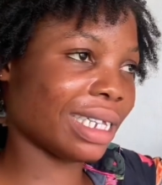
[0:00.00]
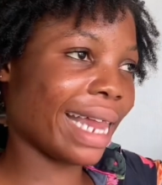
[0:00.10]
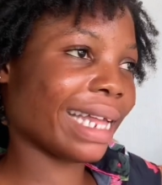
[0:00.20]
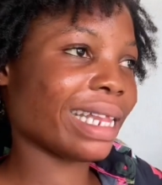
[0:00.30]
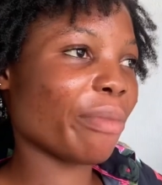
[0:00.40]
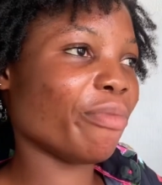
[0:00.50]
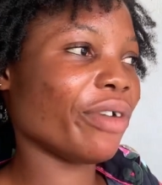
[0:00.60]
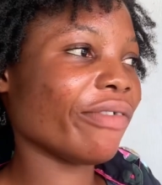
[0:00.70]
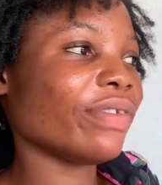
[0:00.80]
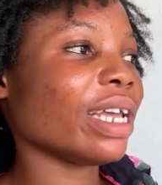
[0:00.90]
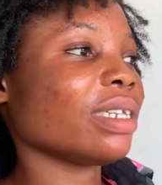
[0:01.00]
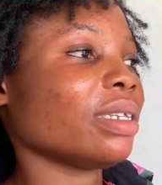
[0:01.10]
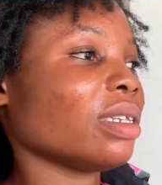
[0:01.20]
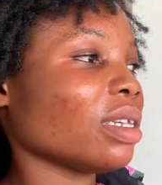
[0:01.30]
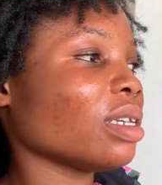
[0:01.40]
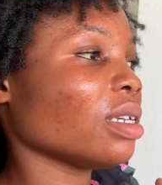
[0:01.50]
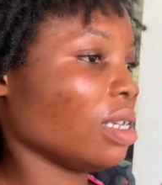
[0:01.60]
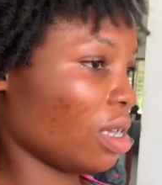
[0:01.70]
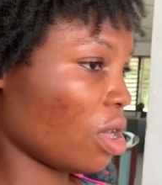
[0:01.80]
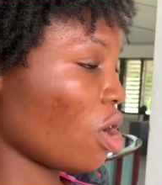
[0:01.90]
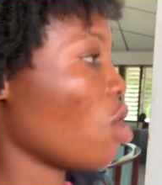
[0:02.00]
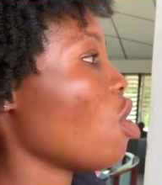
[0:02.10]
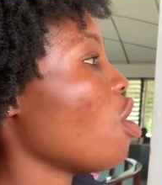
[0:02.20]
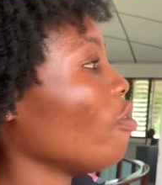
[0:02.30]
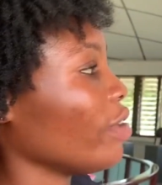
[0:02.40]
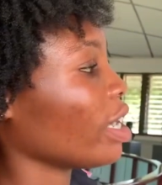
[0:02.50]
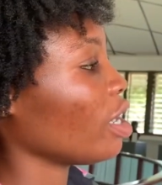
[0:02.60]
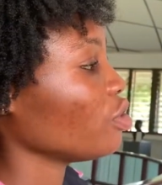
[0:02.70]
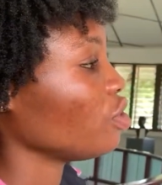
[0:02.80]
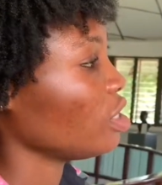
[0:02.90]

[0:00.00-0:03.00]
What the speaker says: like the braveness of a country.